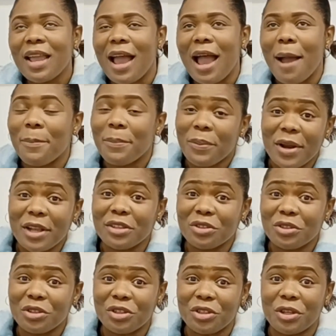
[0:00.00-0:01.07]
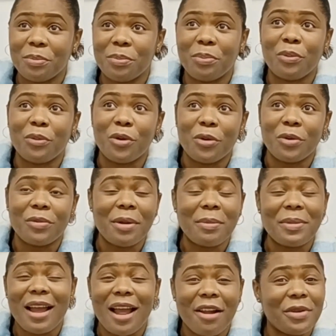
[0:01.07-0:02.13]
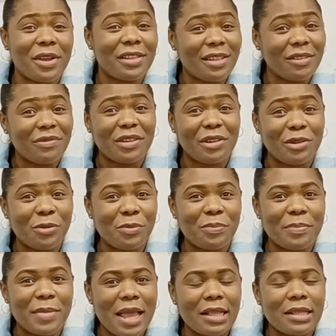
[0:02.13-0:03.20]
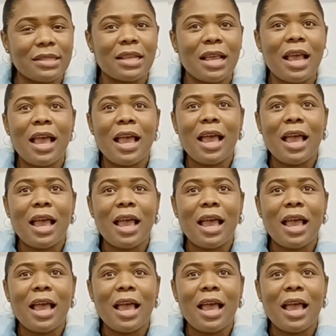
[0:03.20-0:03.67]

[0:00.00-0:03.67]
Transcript: apprenticeship program, career development.